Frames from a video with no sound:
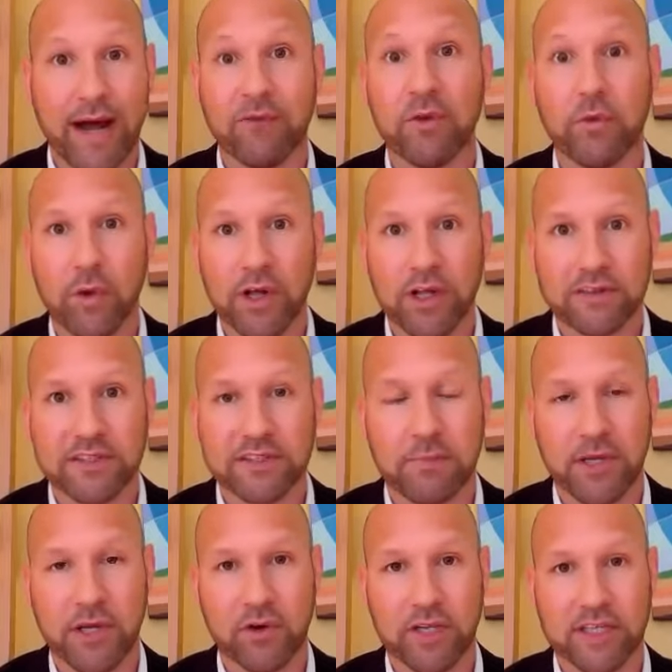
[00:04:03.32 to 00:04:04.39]
the world, to
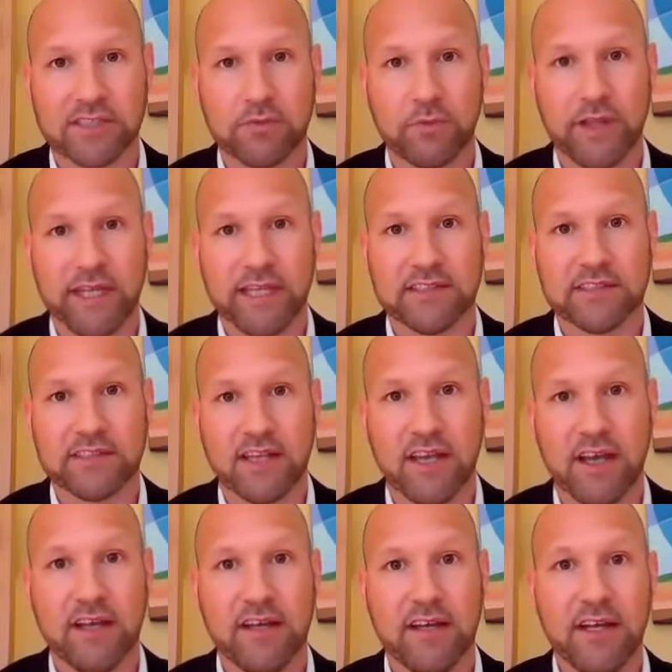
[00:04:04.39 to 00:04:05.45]
be honest, with
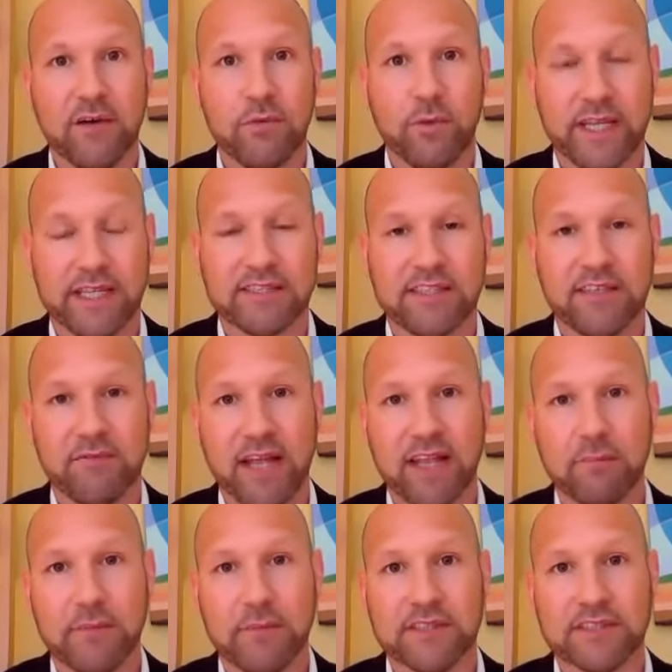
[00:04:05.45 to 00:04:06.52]
its
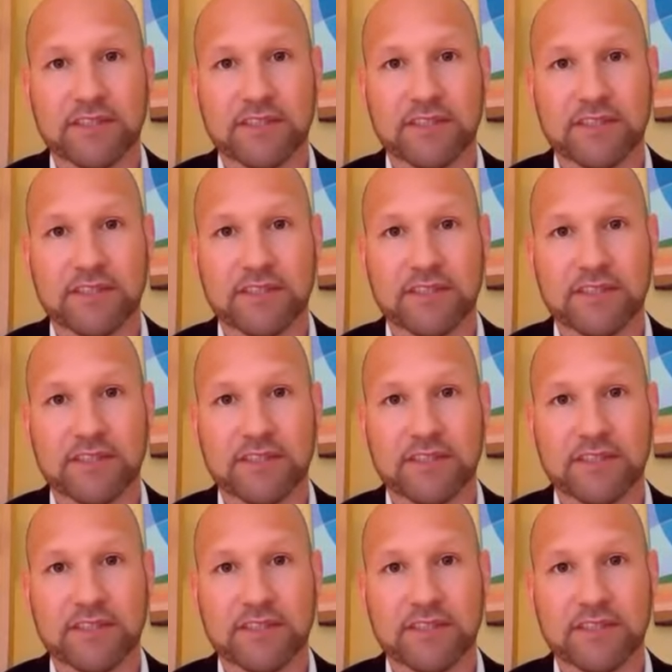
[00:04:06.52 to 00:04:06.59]
development.